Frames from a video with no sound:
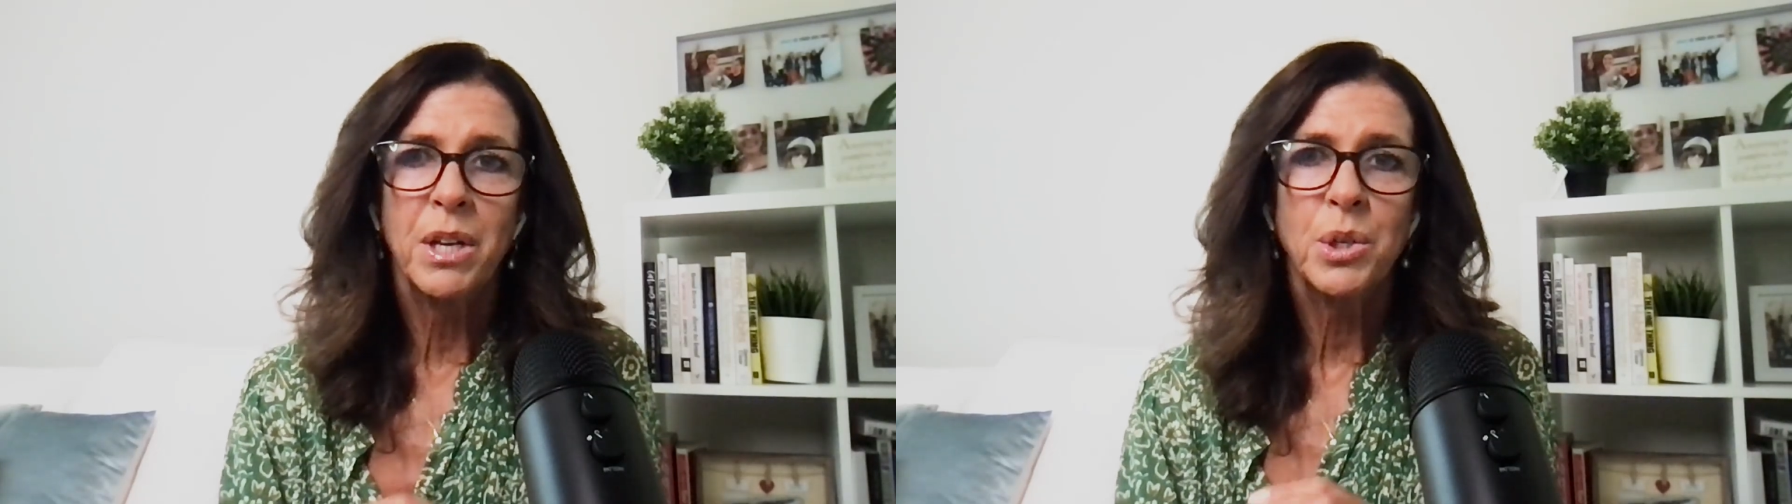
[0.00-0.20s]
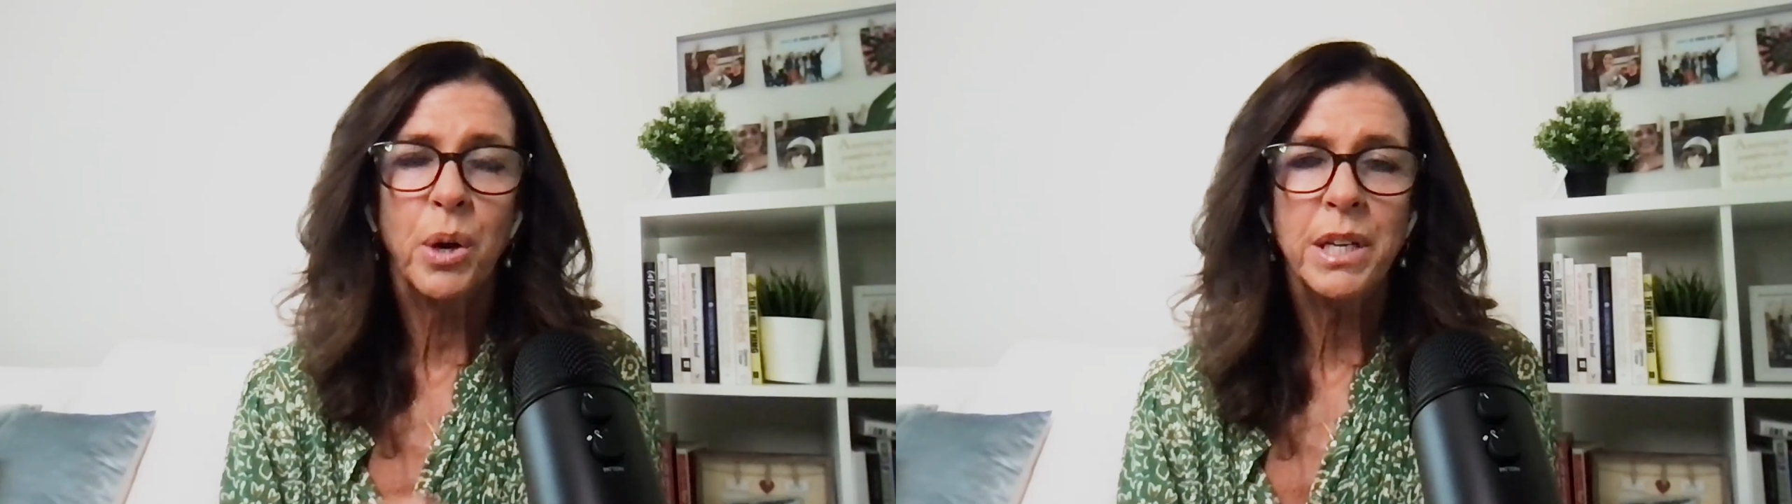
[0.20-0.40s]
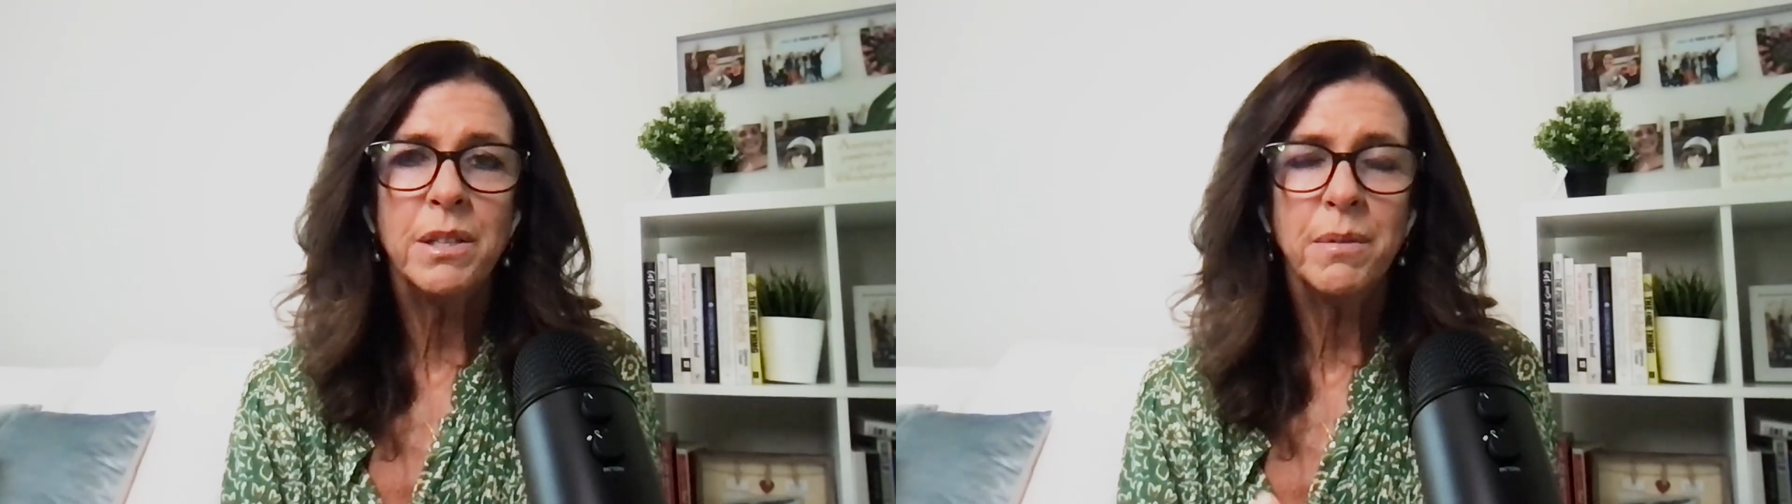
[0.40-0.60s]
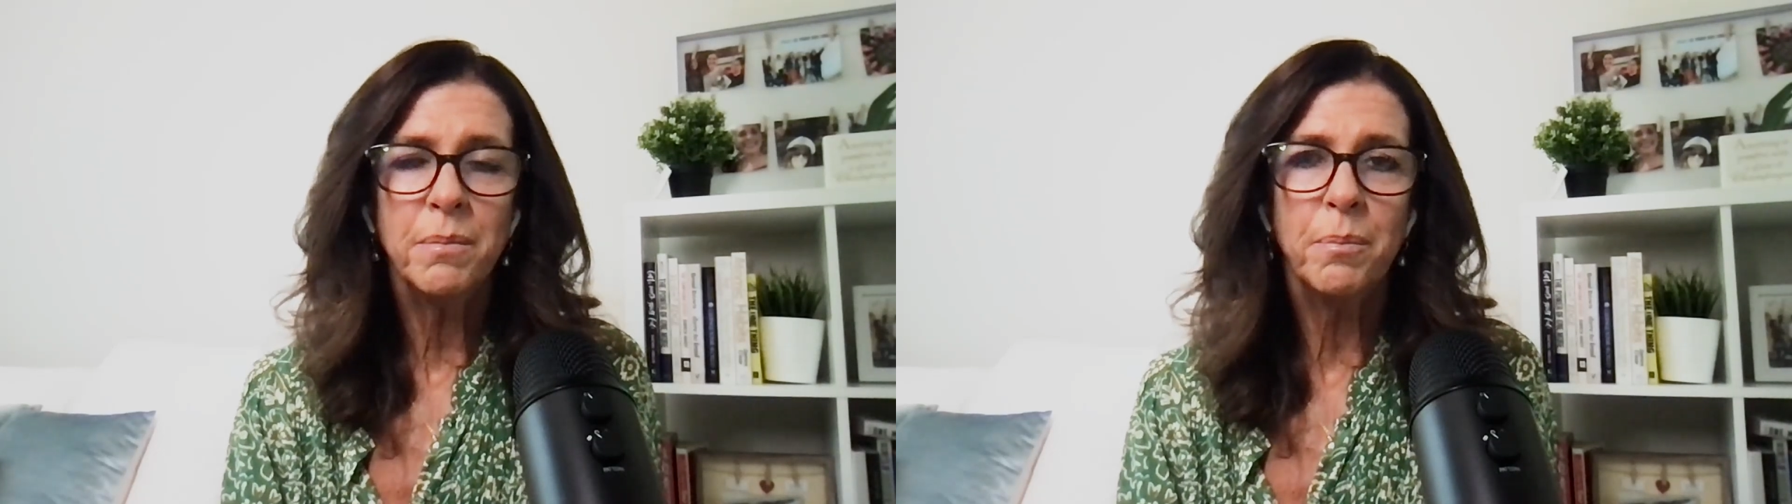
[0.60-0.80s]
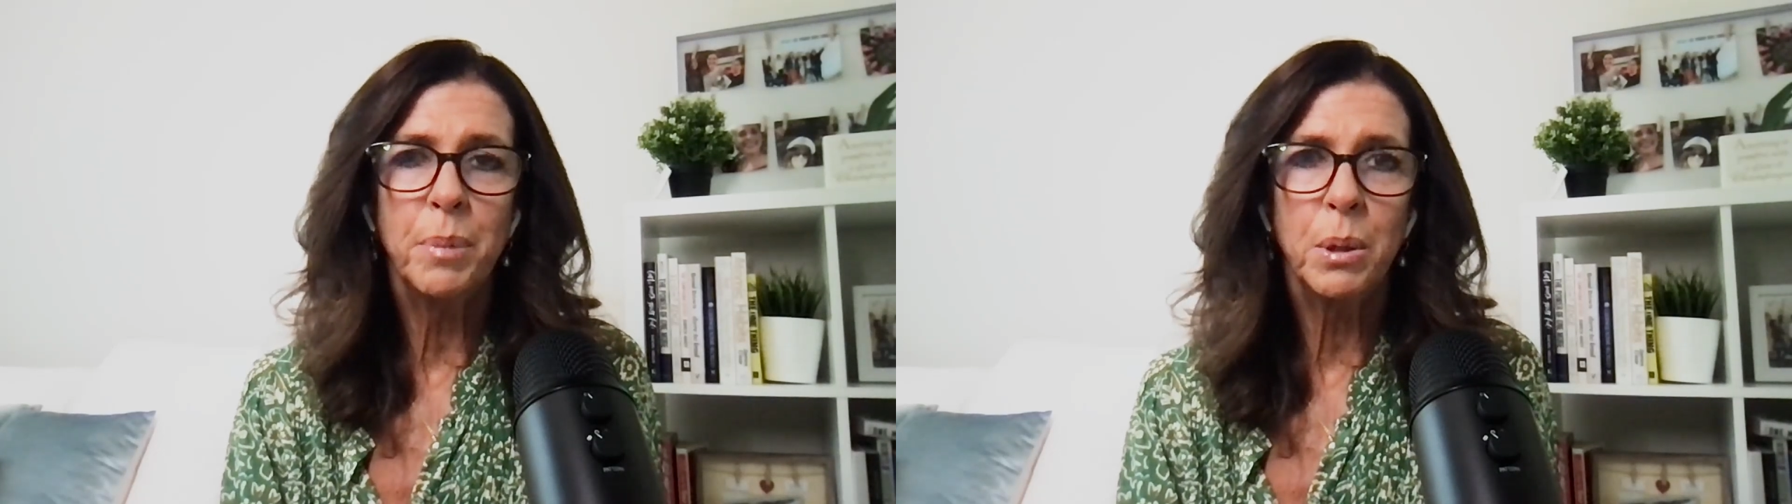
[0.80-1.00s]
trying to
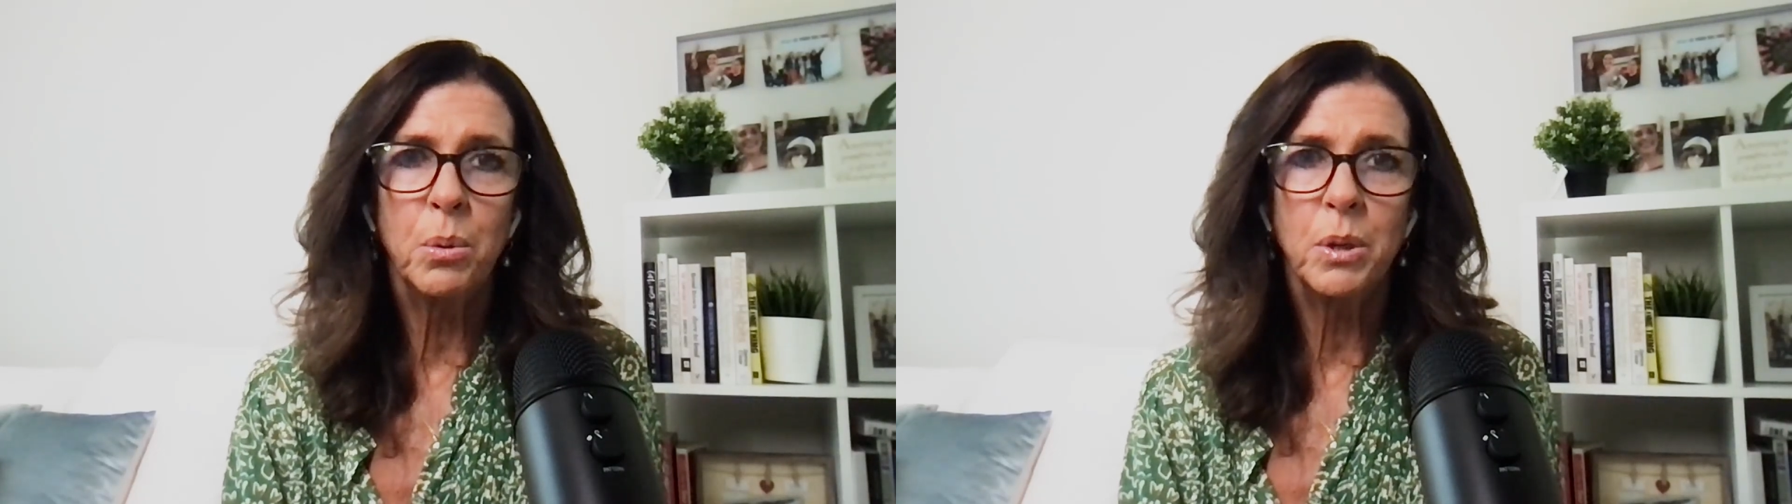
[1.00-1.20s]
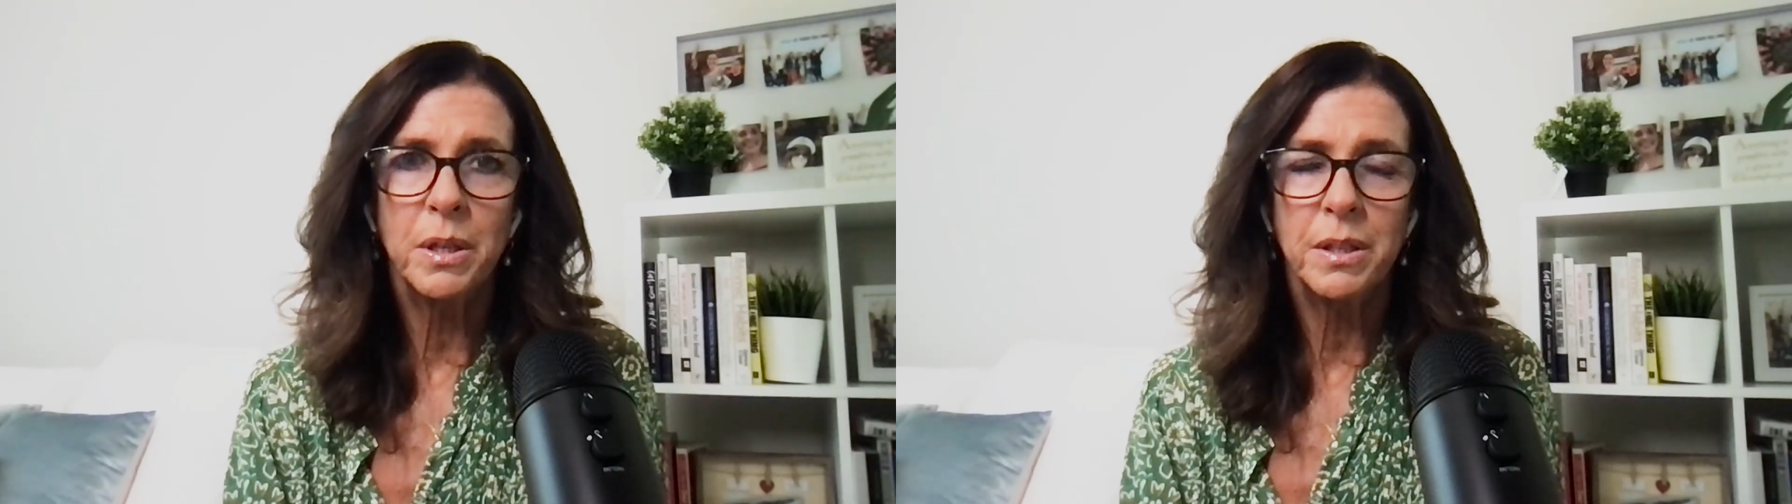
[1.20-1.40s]
build